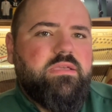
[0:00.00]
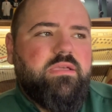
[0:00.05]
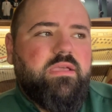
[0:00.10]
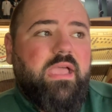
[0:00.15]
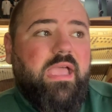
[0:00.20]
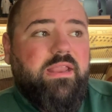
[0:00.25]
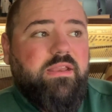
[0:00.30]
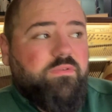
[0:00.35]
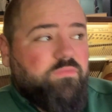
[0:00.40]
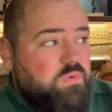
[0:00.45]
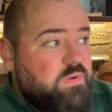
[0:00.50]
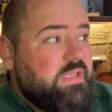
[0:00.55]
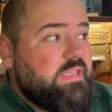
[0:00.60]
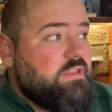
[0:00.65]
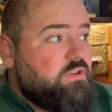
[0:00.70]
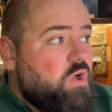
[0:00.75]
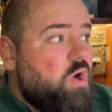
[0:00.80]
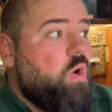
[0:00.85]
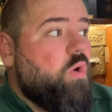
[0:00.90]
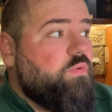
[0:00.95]
And we
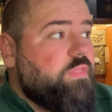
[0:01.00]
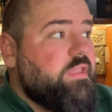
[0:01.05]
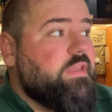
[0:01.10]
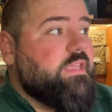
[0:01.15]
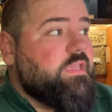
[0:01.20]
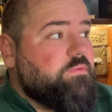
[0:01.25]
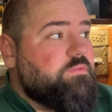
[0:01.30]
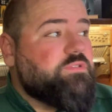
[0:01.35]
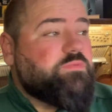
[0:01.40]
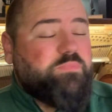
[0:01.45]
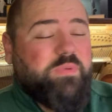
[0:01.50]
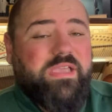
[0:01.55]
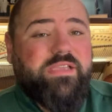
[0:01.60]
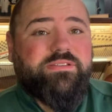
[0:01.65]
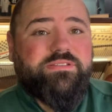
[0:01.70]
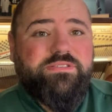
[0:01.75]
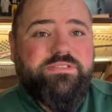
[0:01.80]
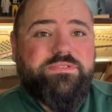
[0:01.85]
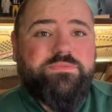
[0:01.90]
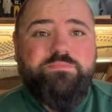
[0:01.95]
know that he was
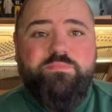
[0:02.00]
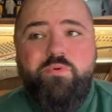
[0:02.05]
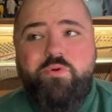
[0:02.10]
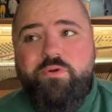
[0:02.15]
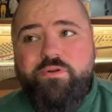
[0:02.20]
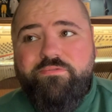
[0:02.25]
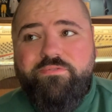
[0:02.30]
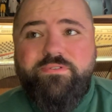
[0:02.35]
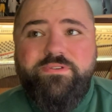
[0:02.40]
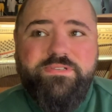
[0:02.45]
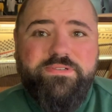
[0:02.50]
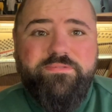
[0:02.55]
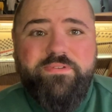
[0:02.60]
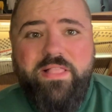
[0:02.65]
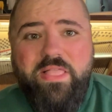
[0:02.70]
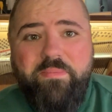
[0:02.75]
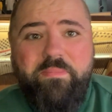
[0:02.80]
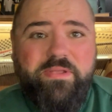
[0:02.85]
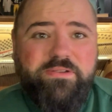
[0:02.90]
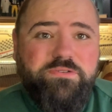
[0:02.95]
picked as more of a
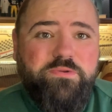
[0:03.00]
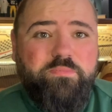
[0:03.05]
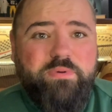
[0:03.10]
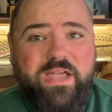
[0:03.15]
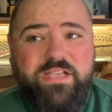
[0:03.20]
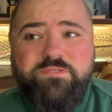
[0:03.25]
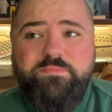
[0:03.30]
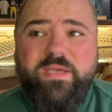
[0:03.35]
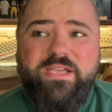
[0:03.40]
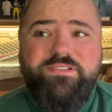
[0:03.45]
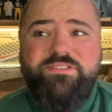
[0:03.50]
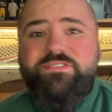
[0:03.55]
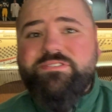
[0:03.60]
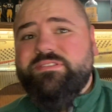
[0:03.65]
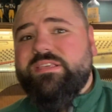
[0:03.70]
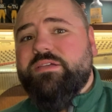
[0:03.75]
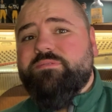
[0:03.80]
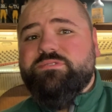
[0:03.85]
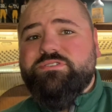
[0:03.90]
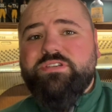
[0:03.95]
developmental prospect, just
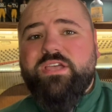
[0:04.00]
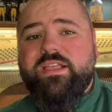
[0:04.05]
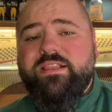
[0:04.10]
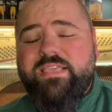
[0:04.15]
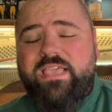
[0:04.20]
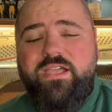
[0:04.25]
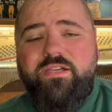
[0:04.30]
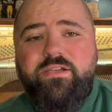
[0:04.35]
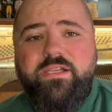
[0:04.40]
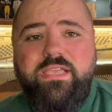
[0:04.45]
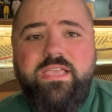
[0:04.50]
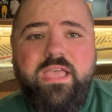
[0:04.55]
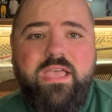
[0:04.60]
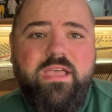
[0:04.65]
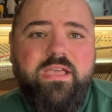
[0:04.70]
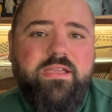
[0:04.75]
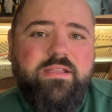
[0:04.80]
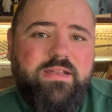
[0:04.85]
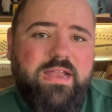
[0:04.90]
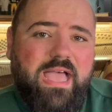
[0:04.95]
like Rashawn Gary,
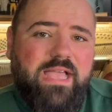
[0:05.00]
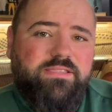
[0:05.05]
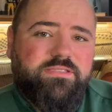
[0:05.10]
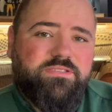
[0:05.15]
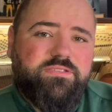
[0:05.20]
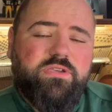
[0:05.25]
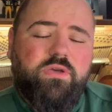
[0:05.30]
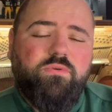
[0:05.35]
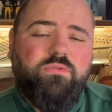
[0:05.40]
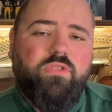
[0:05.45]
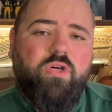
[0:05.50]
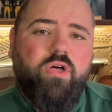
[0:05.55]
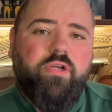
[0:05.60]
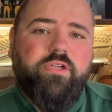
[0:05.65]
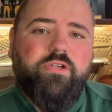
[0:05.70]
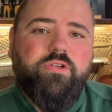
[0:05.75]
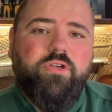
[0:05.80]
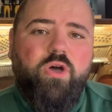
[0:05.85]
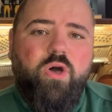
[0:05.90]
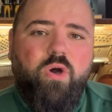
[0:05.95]
not so long
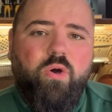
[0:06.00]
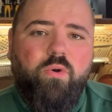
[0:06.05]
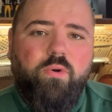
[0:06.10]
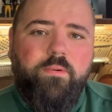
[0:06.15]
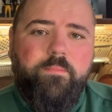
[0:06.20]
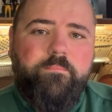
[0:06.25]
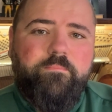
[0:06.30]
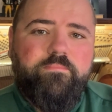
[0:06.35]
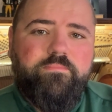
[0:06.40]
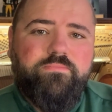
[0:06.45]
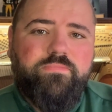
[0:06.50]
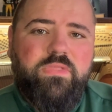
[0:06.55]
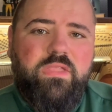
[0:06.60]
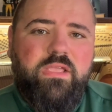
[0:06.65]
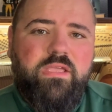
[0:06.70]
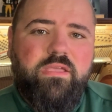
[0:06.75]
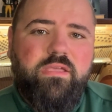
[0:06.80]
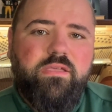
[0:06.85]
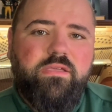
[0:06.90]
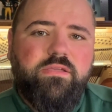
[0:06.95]
ago.
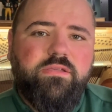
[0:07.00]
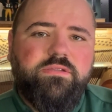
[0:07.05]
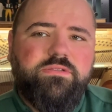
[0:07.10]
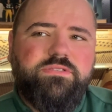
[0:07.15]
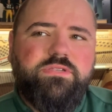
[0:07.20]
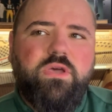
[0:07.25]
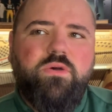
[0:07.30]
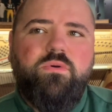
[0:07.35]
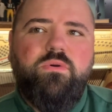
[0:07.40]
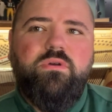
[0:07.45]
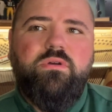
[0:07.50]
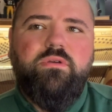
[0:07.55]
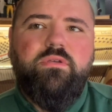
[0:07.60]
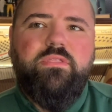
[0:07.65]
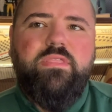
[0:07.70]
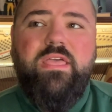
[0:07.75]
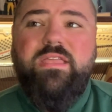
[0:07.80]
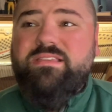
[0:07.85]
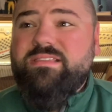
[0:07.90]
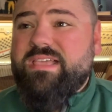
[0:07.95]
So
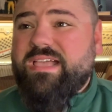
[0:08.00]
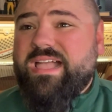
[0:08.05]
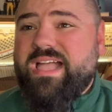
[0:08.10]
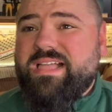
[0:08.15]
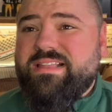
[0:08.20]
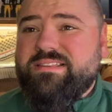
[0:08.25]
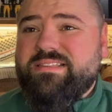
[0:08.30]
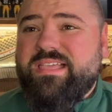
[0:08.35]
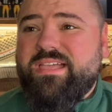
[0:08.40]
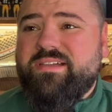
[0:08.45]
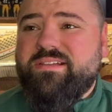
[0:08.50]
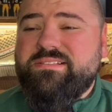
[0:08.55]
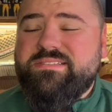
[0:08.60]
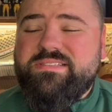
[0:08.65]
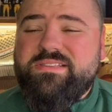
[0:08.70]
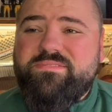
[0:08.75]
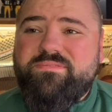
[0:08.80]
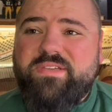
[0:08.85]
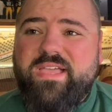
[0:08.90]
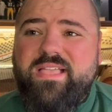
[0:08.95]
then you got
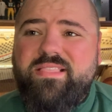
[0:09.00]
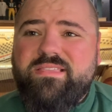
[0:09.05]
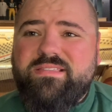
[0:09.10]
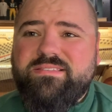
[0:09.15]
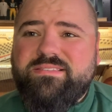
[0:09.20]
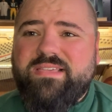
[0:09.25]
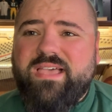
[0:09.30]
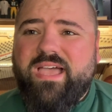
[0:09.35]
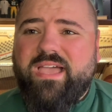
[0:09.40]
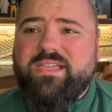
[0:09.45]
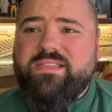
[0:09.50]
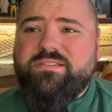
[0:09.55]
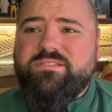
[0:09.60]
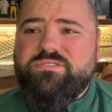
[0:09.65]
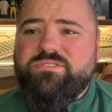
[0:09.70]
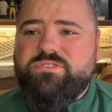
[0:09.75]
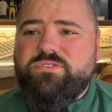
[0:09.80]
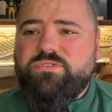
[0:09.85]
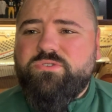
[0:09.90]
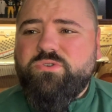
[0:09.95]
Carrington Valentine,
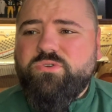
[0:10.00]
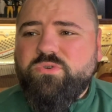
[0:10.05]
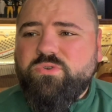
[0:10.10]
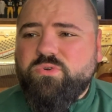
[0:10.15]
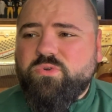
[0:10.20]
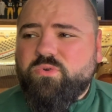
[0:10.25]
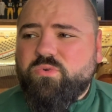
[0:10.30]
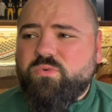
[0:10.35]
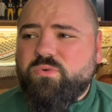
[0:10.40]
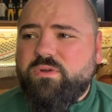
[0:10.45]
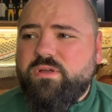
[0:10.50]
too.